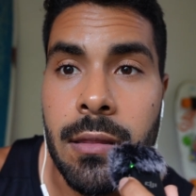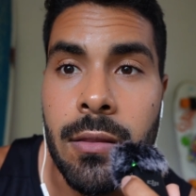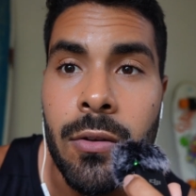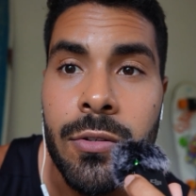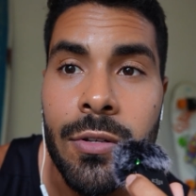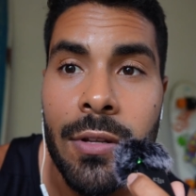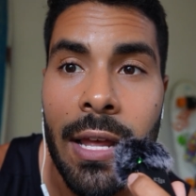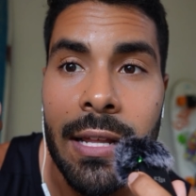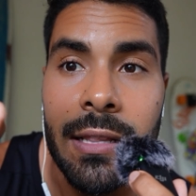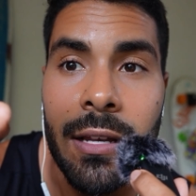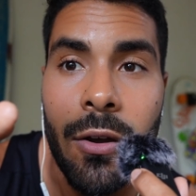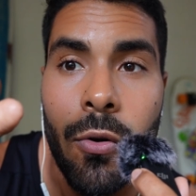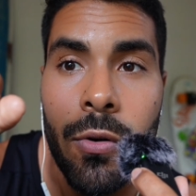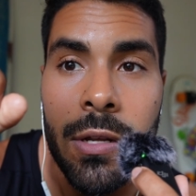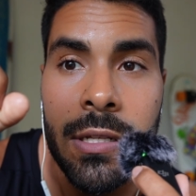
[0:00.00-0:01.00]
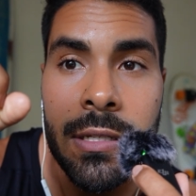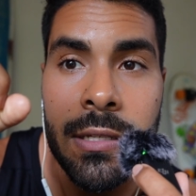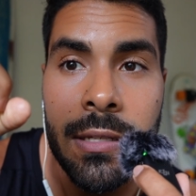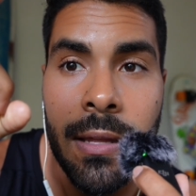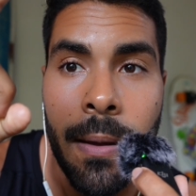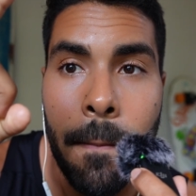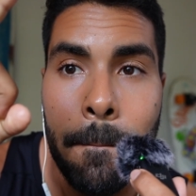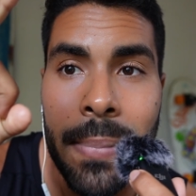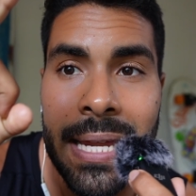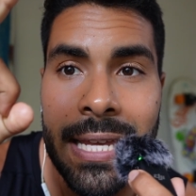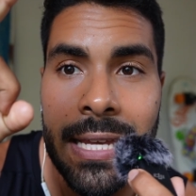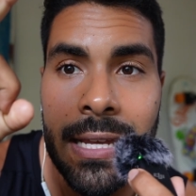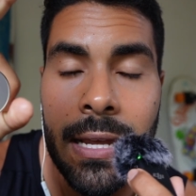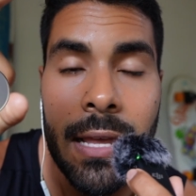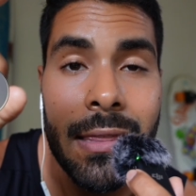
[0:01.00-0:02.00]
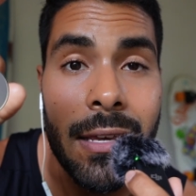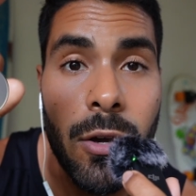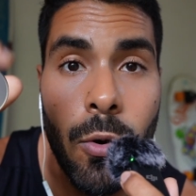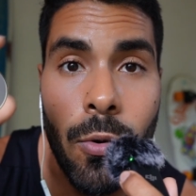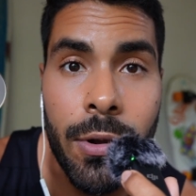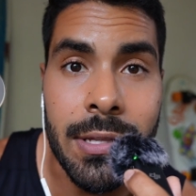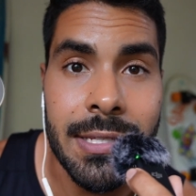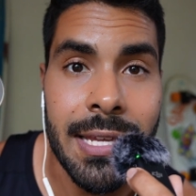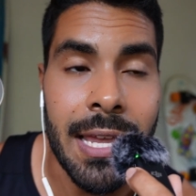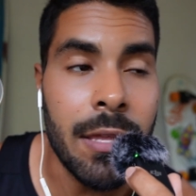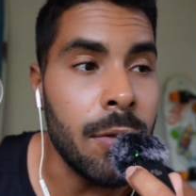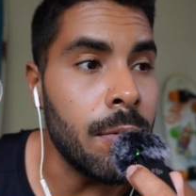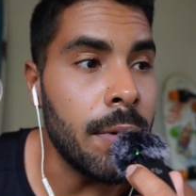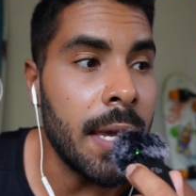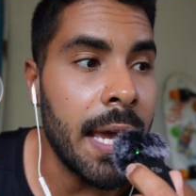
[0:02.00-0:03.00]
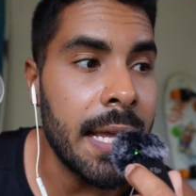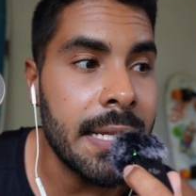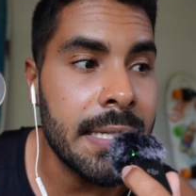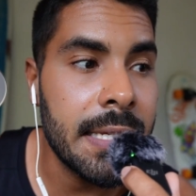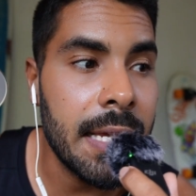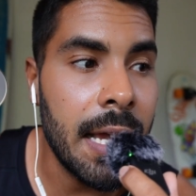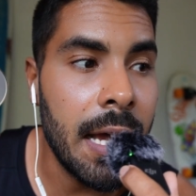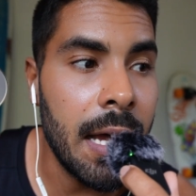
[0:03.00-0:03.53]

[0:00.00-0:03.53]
Those are like the coins that bling, the coins that you get